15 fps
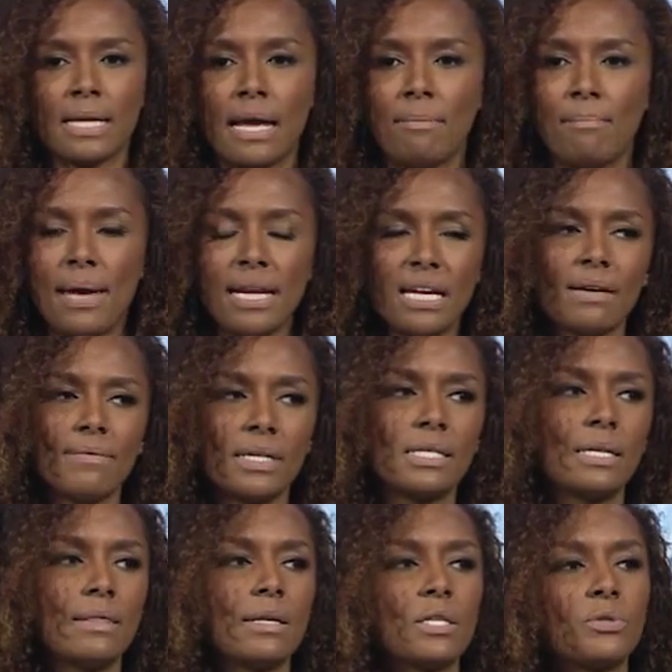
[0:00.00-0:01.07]
and many of us
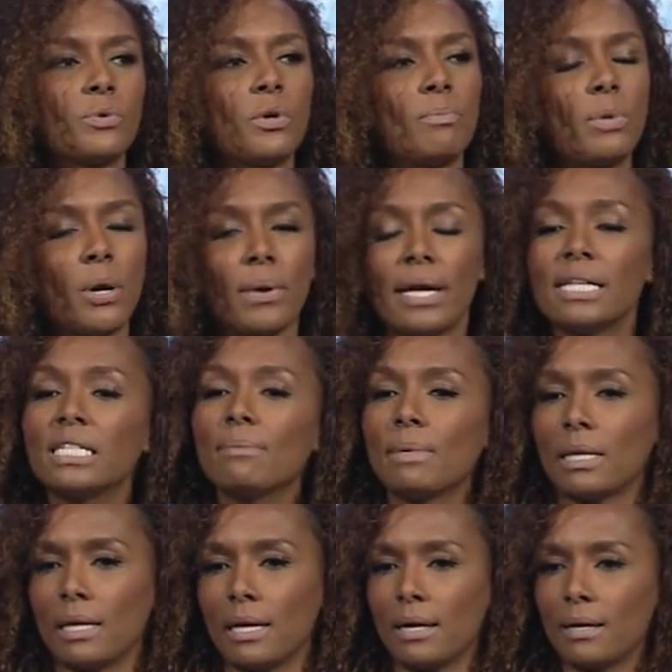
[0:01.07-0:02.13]
in this room know
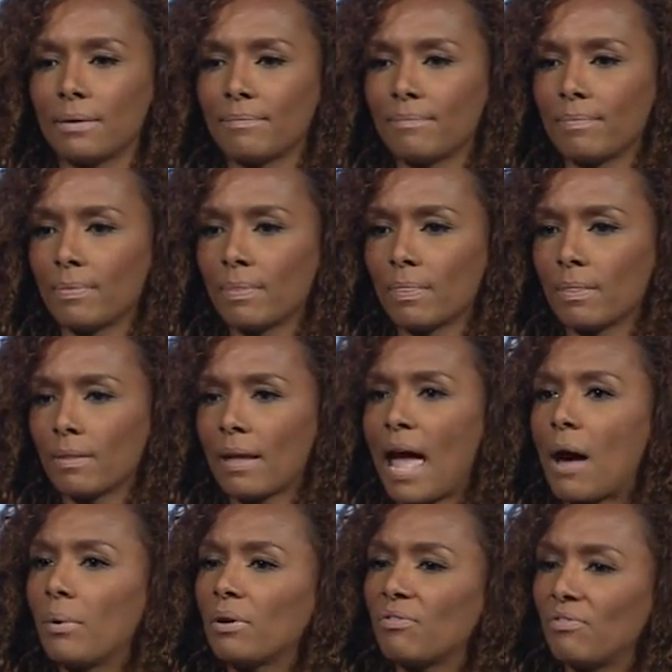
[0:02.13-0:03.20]
intimately
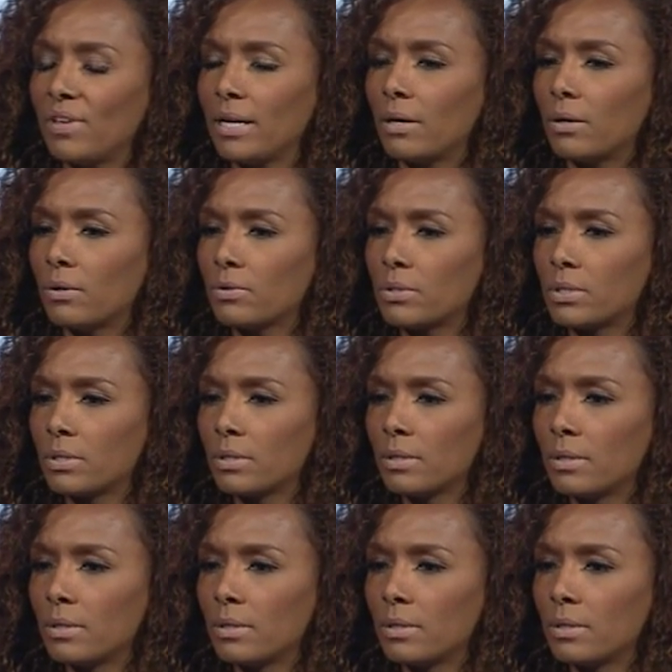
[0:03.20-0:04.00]
how it feels